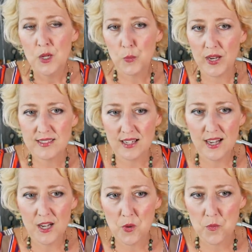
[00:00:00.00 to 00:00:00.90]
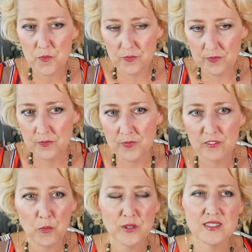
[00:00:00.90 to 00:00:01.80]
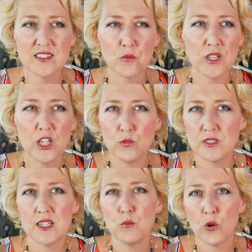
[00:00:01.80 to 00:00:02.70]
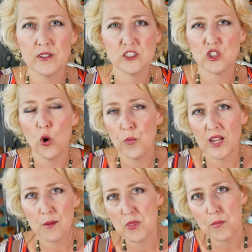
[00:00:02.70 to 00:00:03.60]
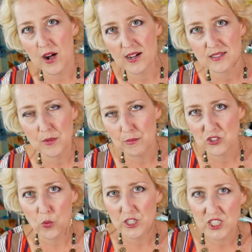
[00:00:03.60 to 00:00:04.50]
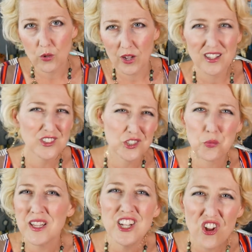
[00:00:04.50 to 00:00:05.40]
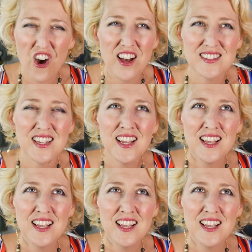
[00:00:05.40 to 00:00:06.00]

But um, if the person hasn't really used it more than just opening up the box and maybe swatching up colors, it's really not